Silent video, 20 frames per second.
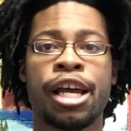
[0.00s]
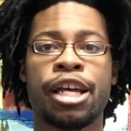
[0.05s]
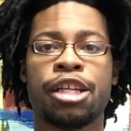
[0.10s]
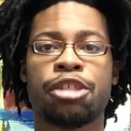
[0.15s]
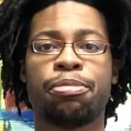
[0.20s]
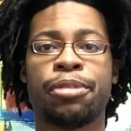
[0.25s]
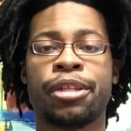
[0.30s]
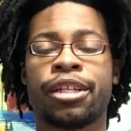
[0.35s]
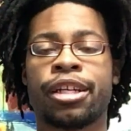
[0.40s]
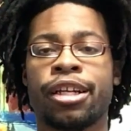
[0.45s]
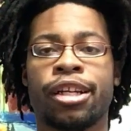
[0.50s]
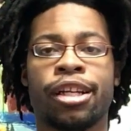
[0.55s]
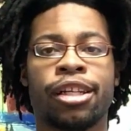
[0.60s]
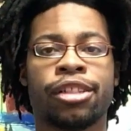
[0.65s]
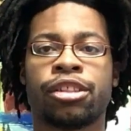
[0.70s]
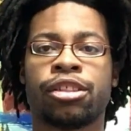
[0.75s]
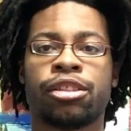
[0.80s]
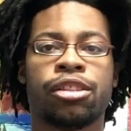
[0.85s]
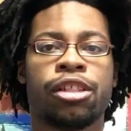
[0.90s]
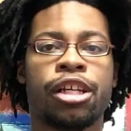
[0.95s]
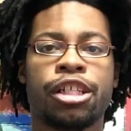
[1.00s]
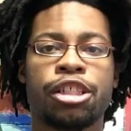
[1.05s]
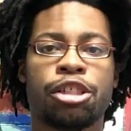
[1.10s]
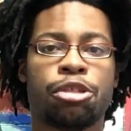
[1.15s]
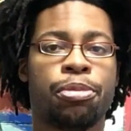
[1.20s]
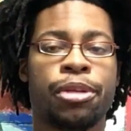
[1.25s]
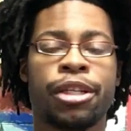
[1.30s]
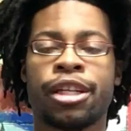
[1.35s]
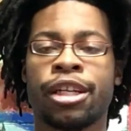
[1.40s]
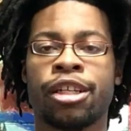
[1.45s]
speaking in
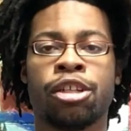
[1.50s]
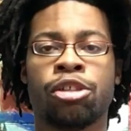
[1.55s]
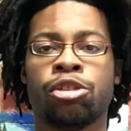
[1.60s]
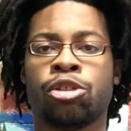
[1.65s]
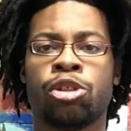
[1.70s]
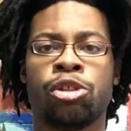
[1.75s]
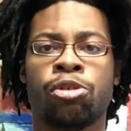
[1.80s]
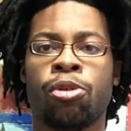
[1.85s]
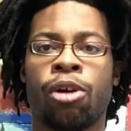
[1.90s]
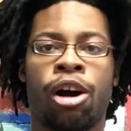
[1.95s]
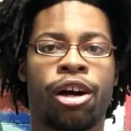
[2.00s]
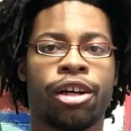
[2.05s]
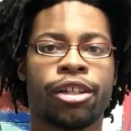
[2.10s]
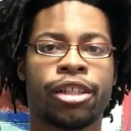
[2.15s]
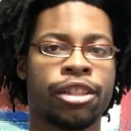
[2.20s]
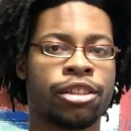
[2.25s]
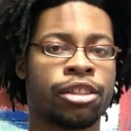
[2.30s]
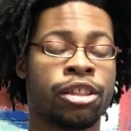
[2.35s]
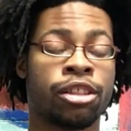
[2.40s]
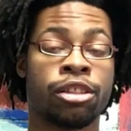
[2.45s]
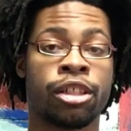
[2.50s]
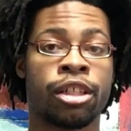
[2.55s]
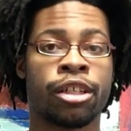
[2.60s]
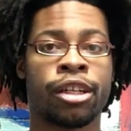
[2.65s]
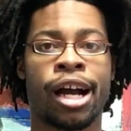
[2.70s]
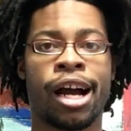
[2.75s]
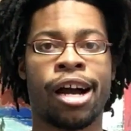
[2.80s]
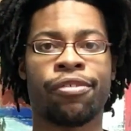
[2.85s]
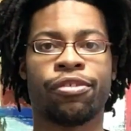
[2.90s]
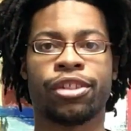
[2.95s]
speaking to audiences in
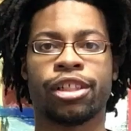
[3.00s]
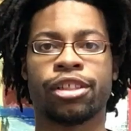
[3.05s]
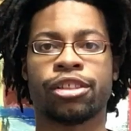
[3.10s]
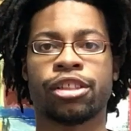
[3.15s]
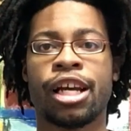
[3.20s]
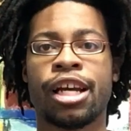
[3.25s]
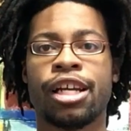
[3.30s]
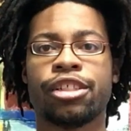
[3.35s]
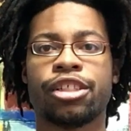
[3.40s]
confidence,